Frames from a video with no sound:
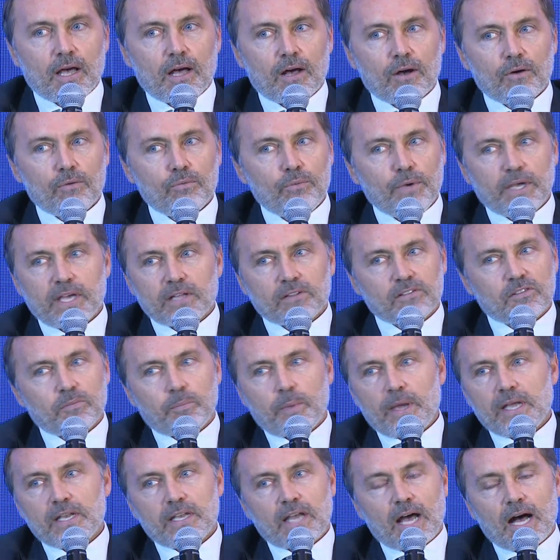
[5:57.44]
We can
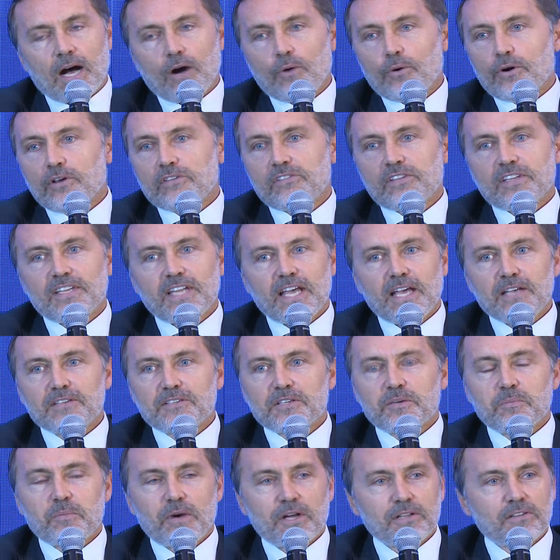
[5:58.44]
spend hours and days
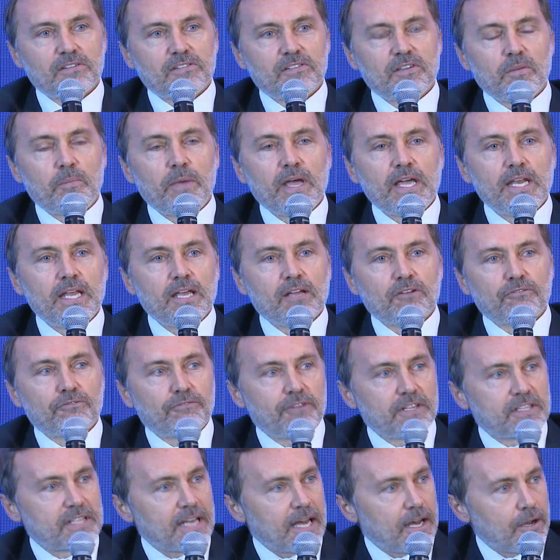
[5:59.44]
and months debating
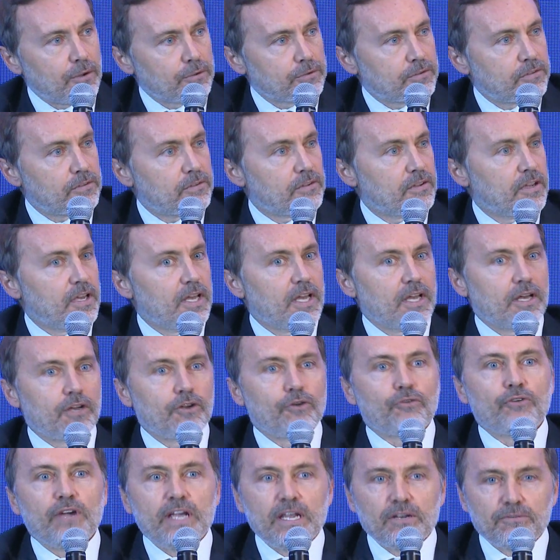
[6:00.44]
fit-out,
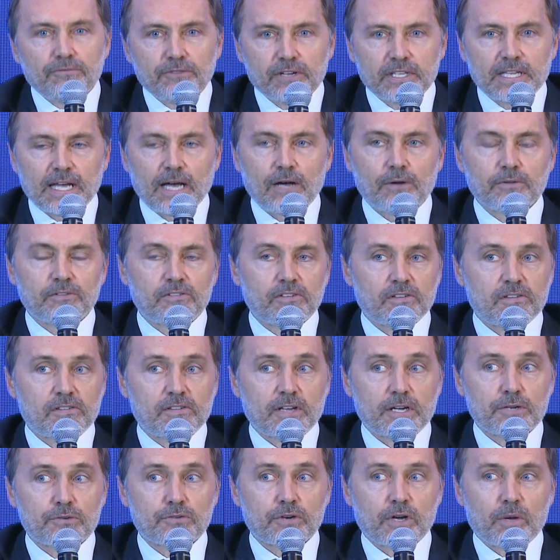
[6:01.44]
green fit-outs,
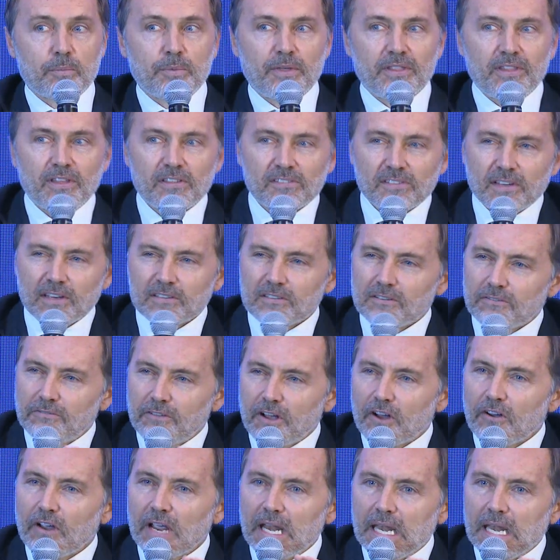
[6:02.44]
etc., but this has a very